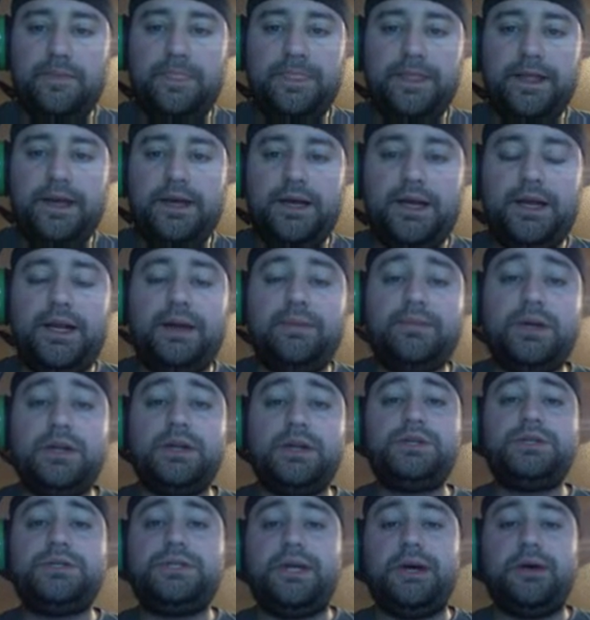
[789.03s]
And I'm going to
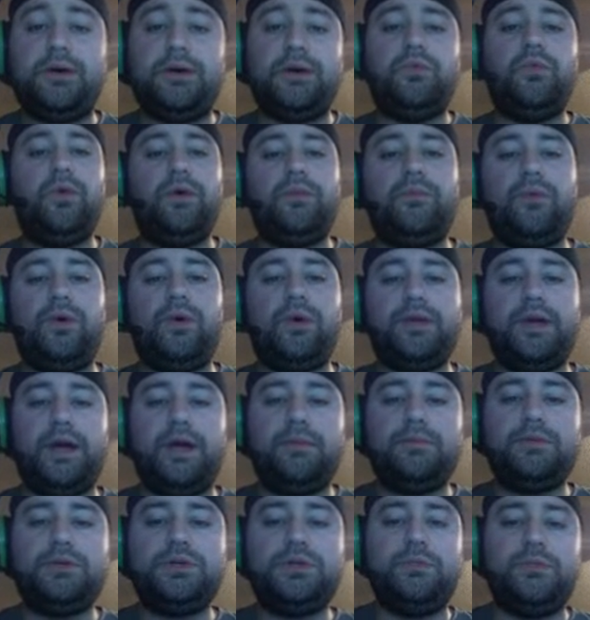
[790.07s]
share it one more time.
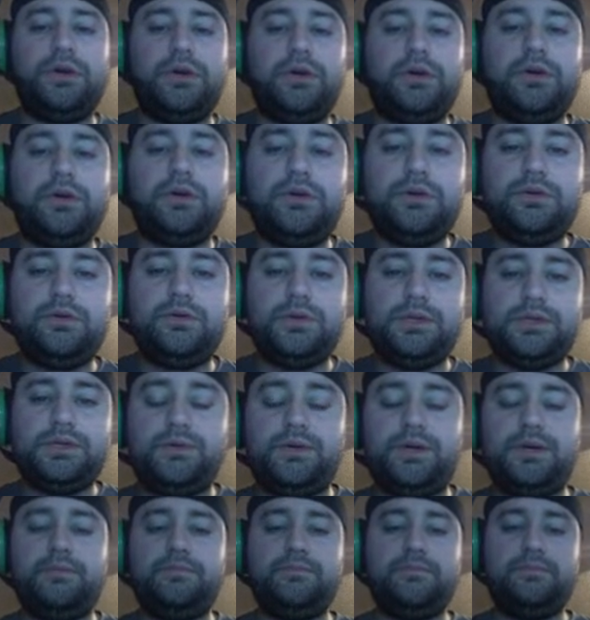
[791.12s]
So I'm going to go to
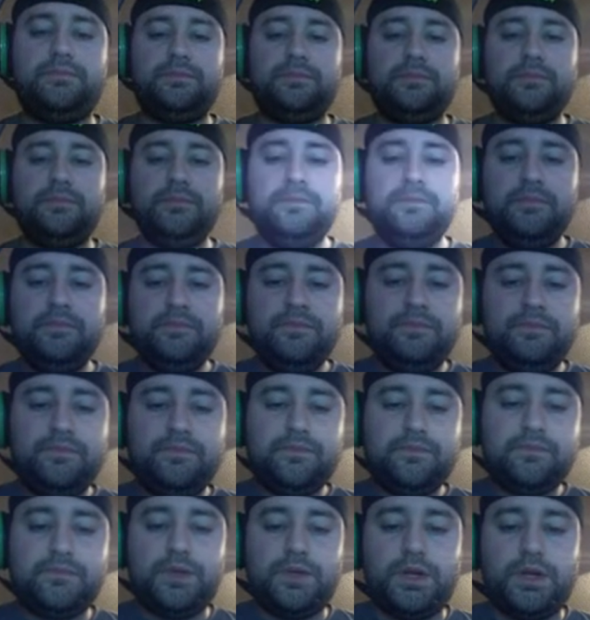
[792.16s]
Hootsuite.
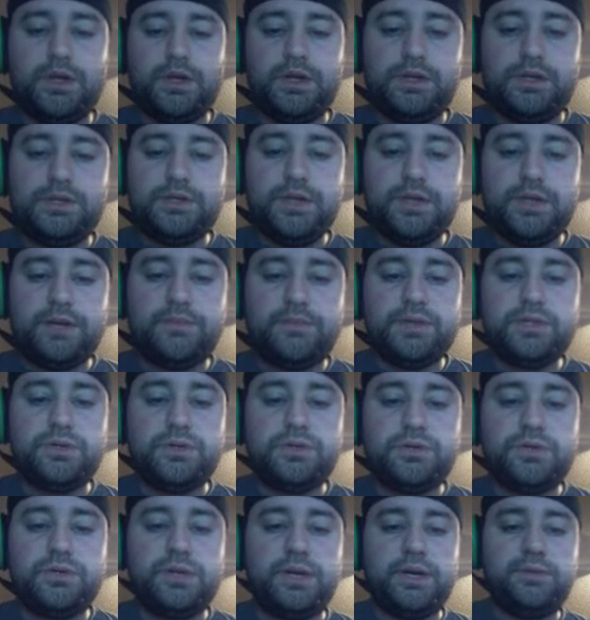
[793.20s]
I'm going to select my
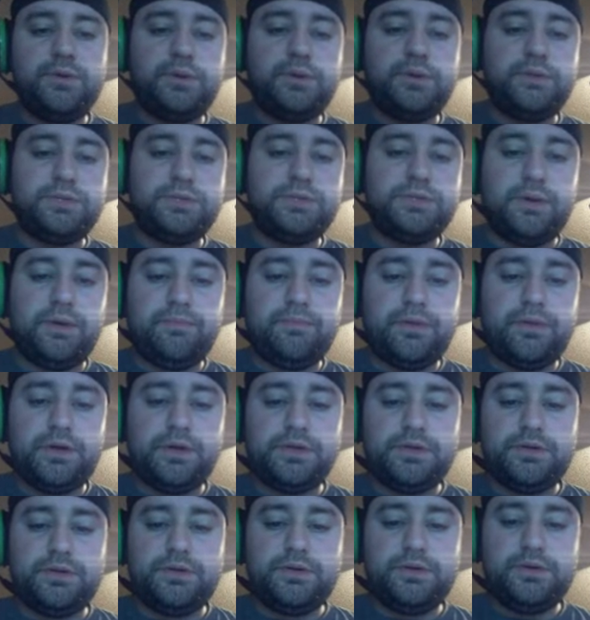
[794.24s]
social network, which is my
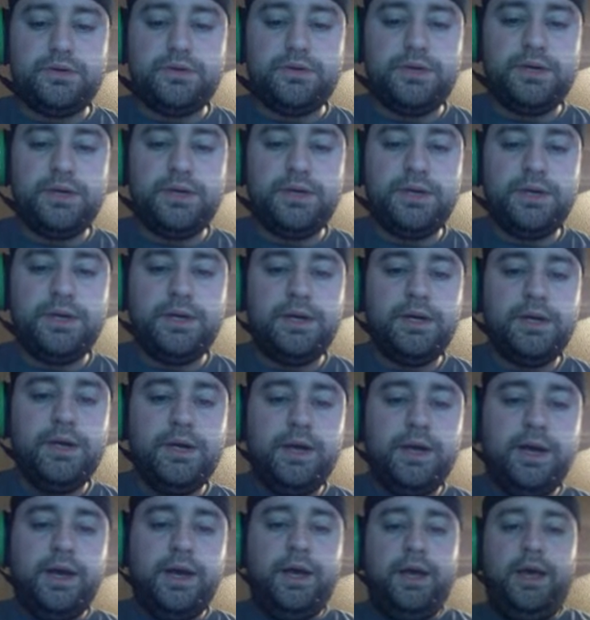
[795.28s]
personal.
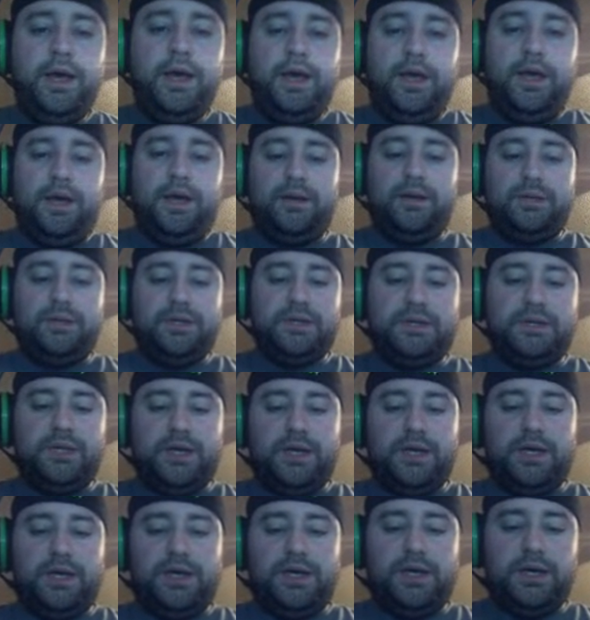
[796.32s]
And I'm going to
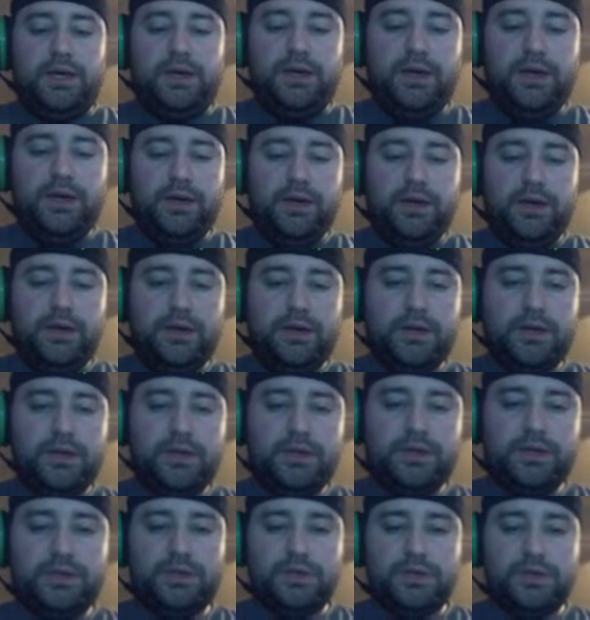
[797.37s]
say
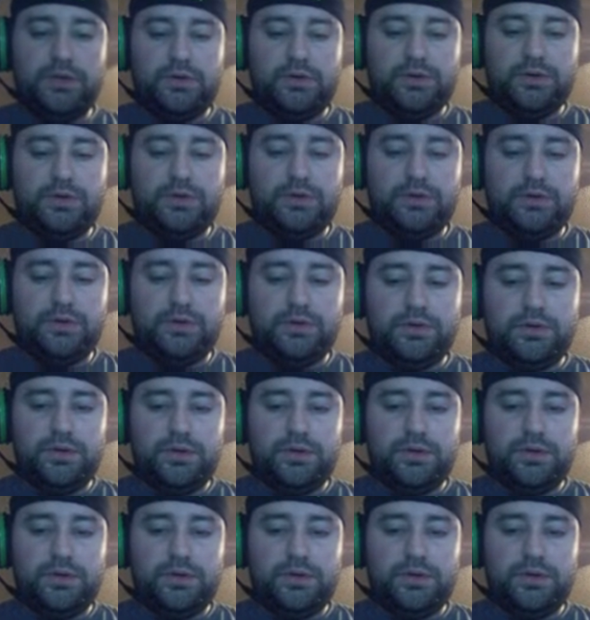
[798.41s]
social